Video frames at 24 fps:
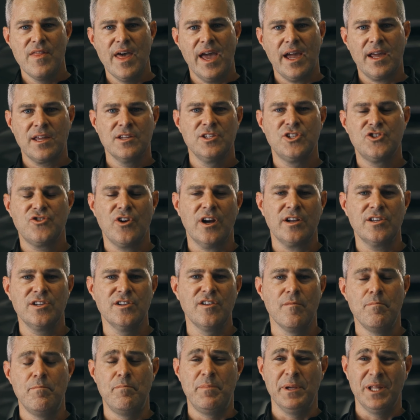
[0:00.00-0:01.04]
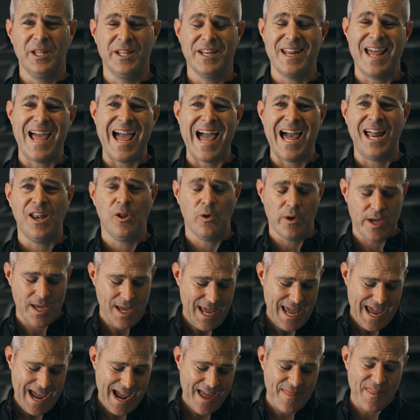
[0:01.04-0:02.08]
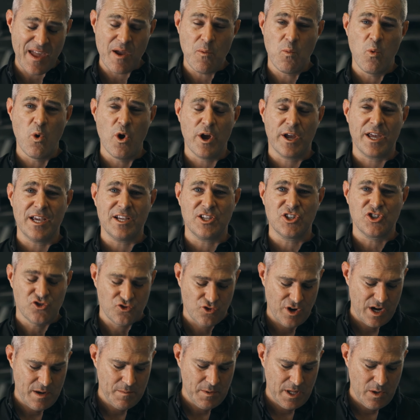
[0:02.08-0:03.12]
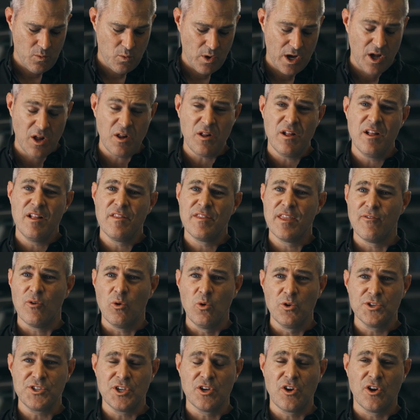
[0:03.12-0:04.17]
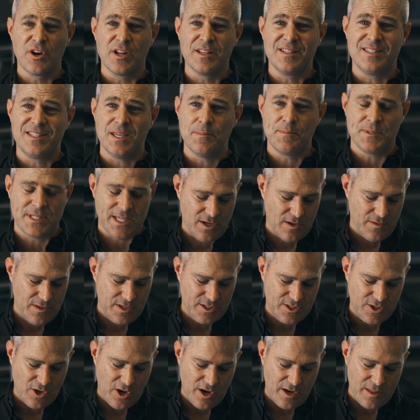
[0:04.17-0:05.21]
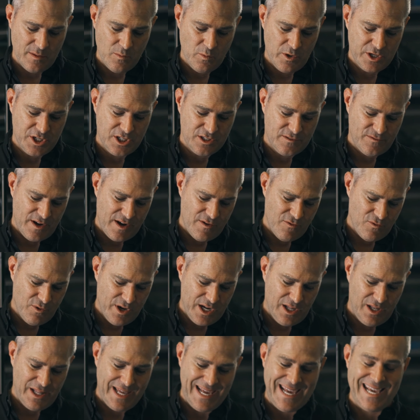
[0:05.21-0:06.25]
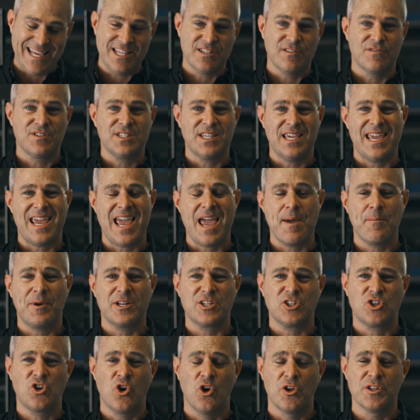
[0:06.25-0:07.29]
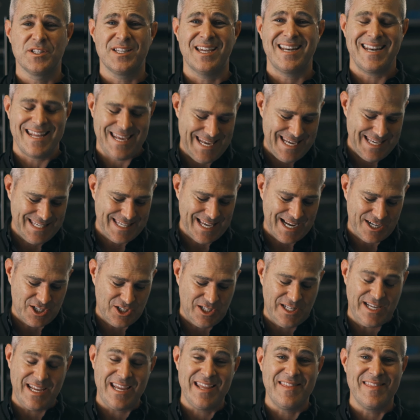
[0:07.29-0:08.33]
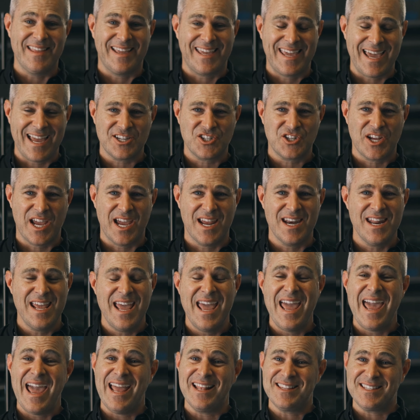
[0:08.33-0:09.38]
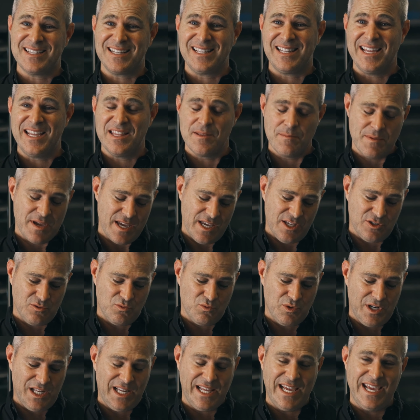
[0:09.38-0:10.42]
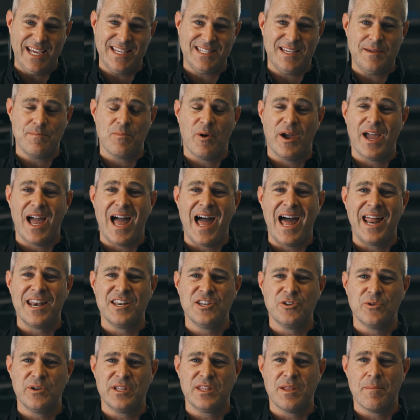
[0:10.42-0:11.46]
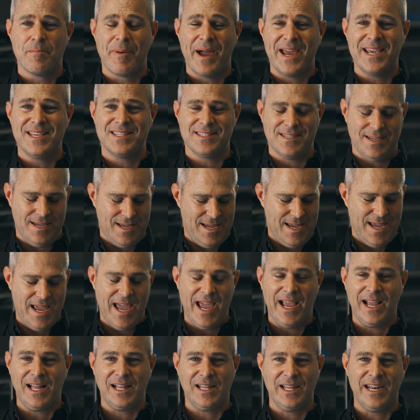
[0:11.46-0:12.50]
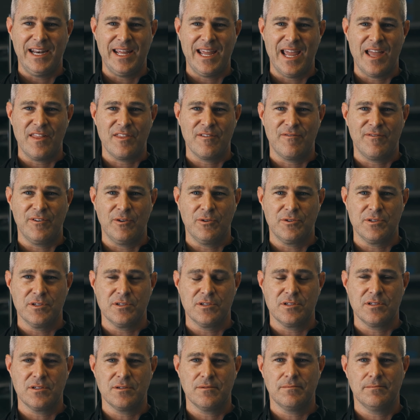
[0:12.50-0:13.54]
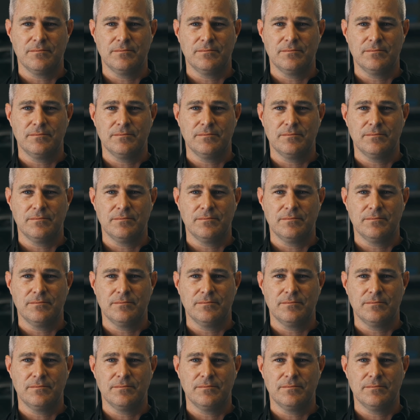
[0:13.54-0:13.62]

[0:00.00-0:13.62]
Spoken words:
They are constructed of billet alloy and they work extremely well. They've also got a dipstick on the side of them, which is for real ease of seeing how much content is actually in the catch can, and to clean them is really easy by undoing the base and cleaning out the filters.